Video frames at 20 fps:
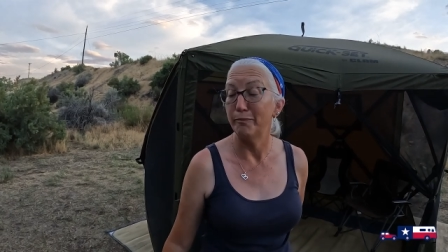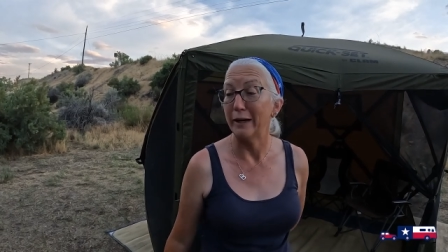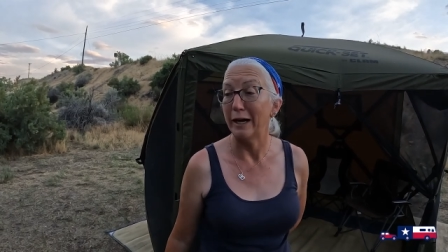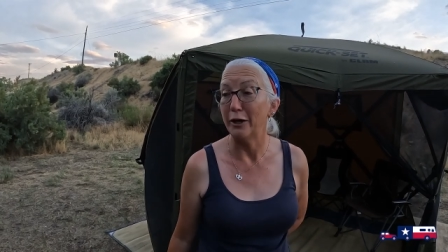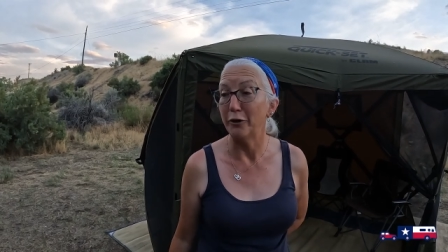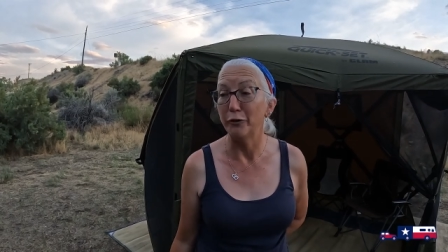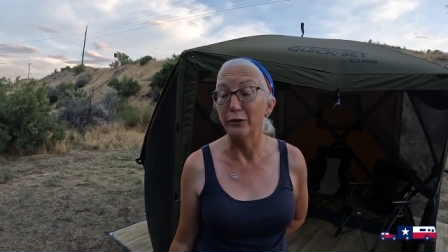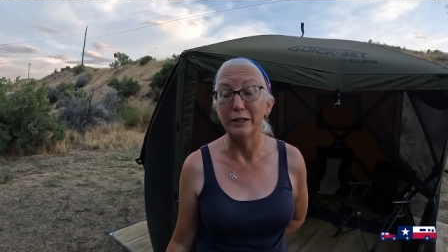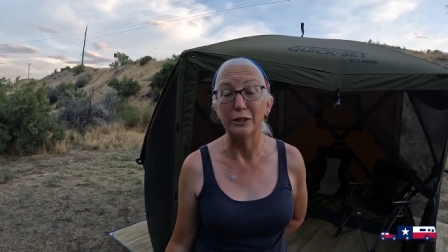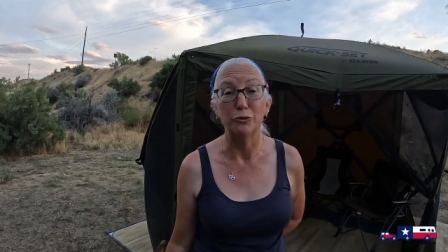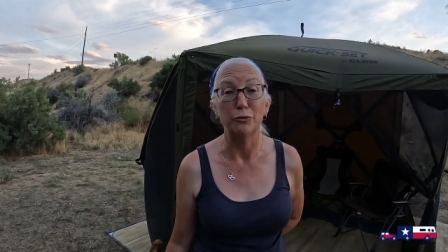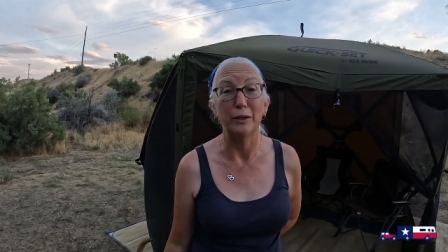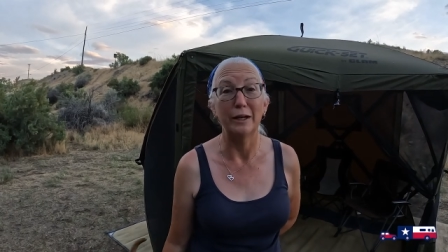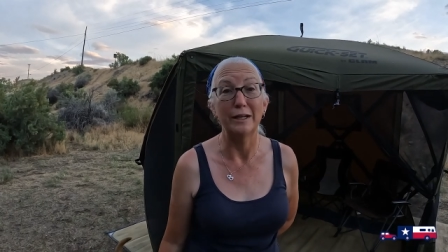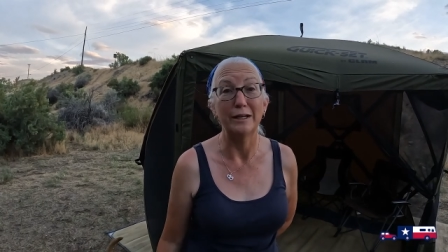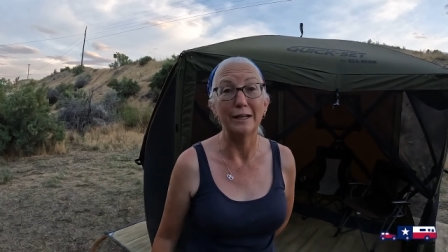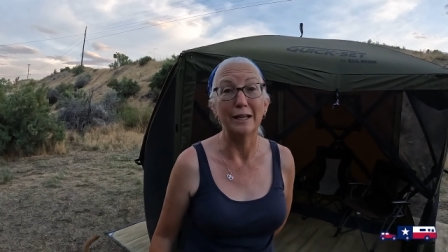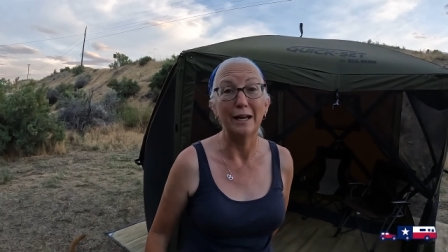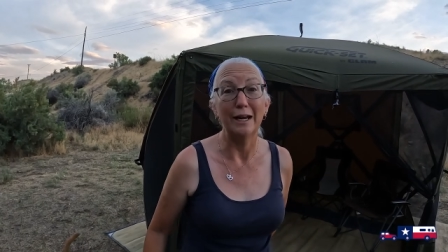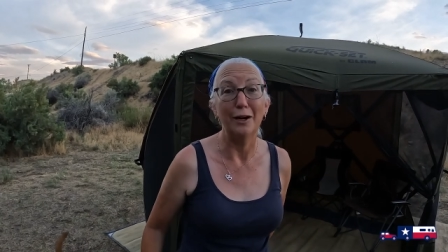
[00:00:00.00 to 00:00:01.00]
Batteries
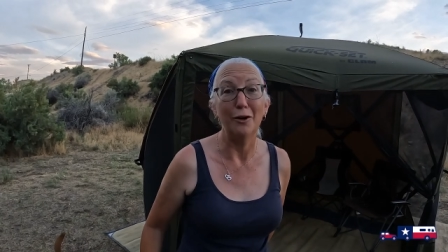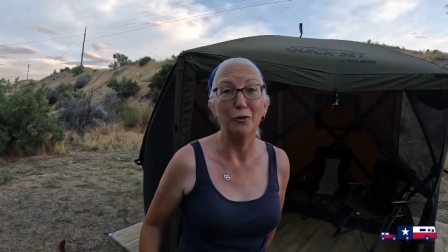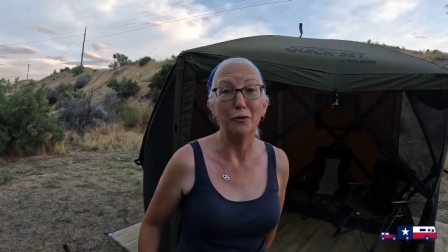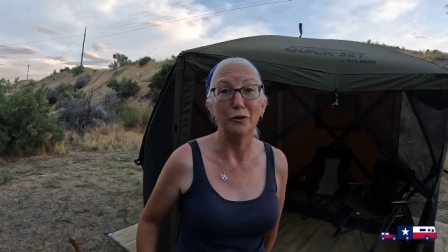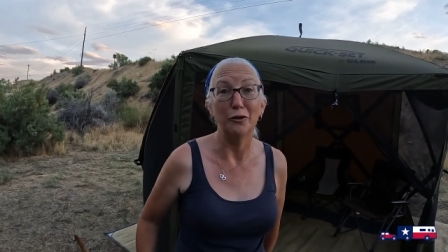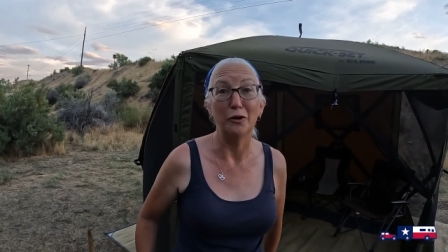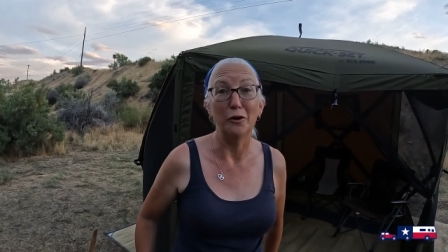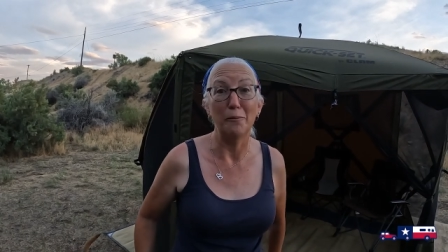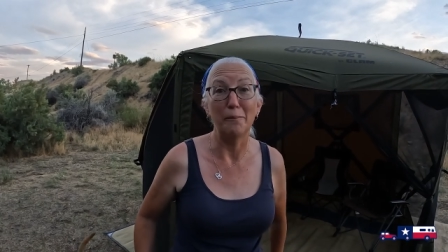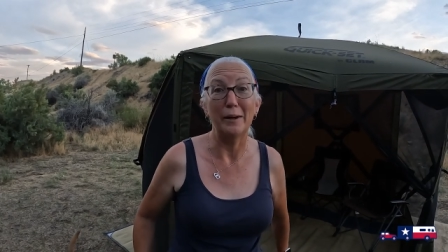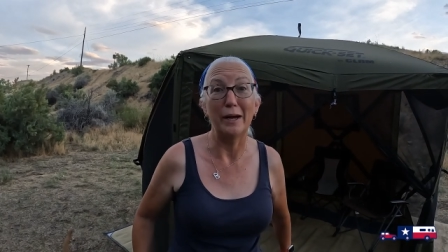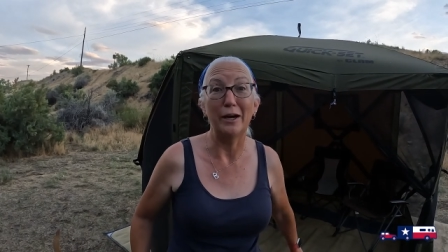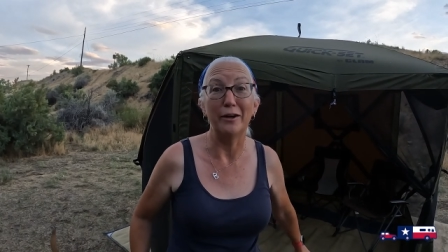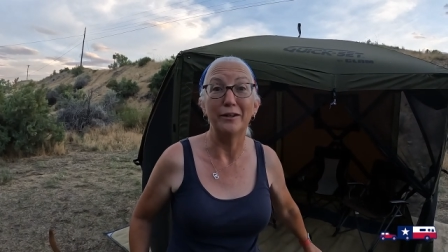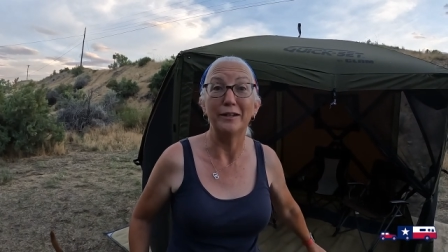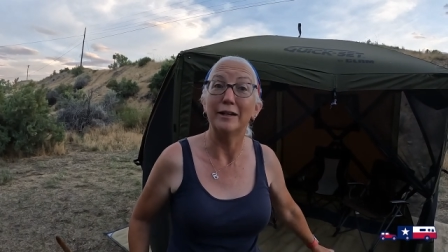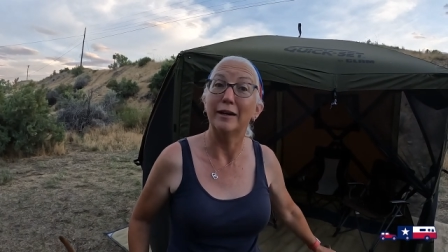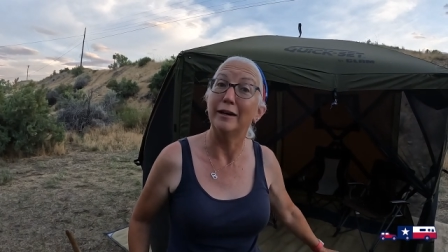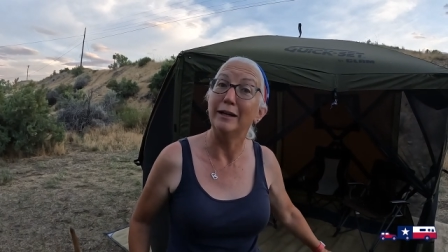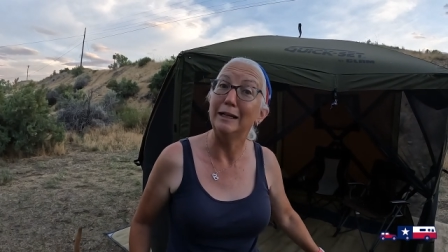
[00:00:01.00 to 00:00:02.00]
right now are
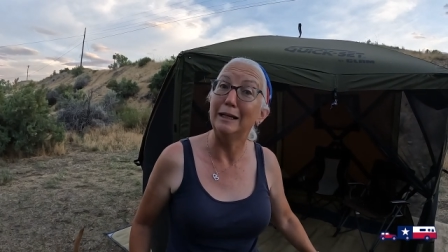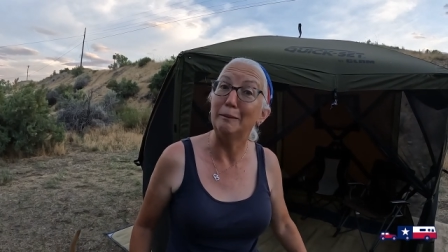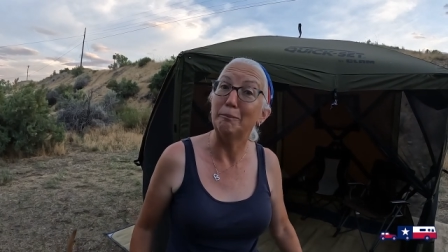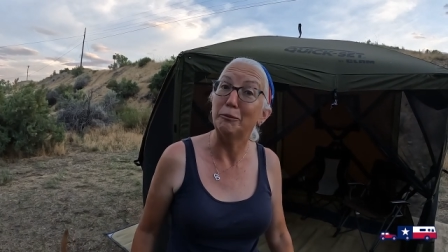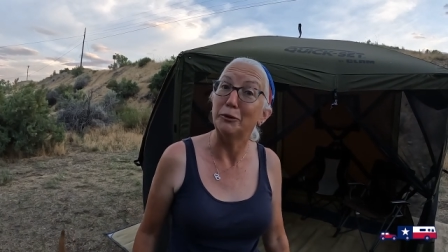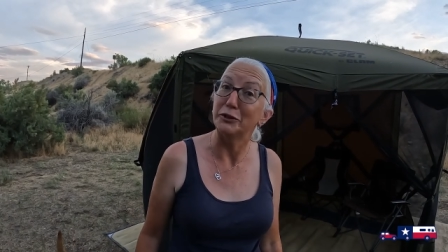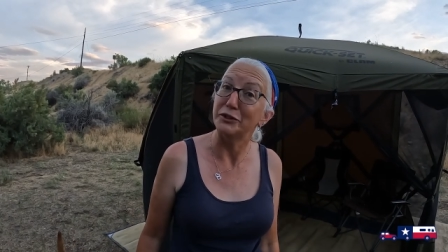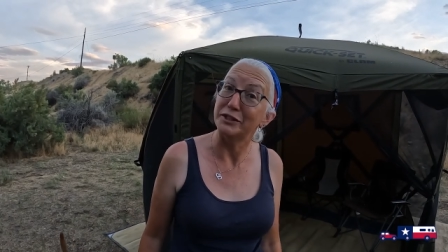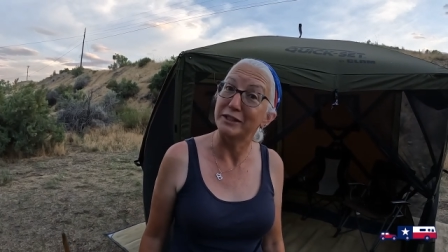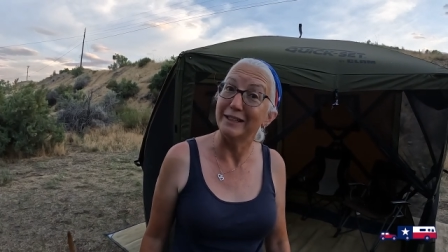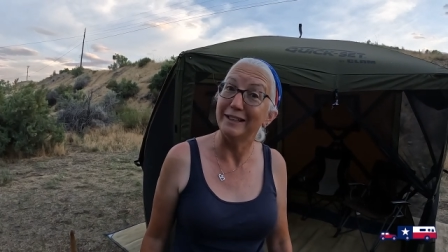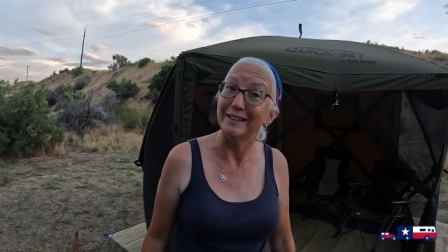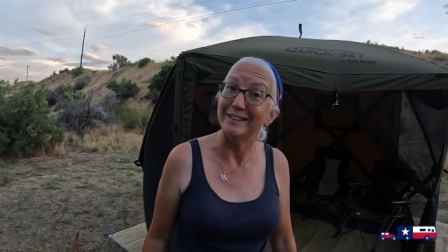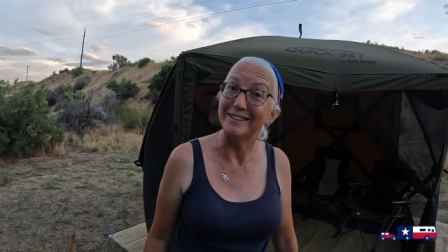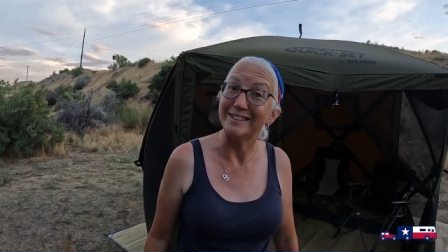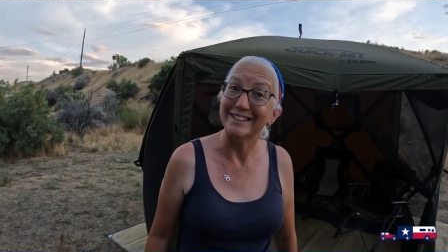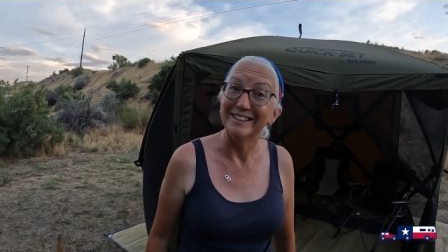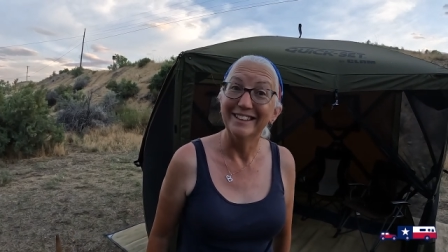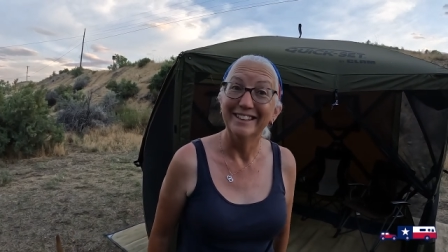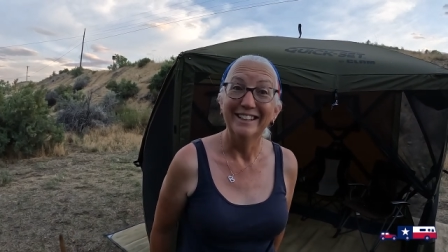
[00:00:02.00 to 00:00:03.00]
about
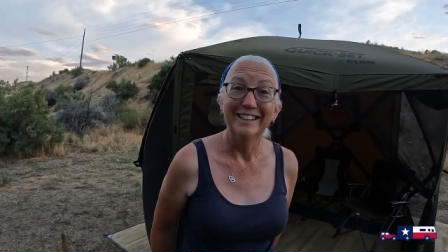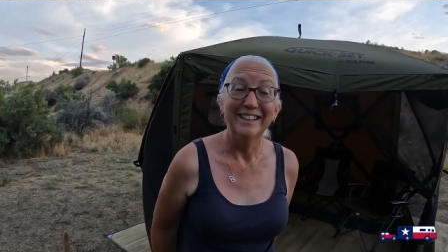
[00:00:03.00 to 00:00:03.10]
90%.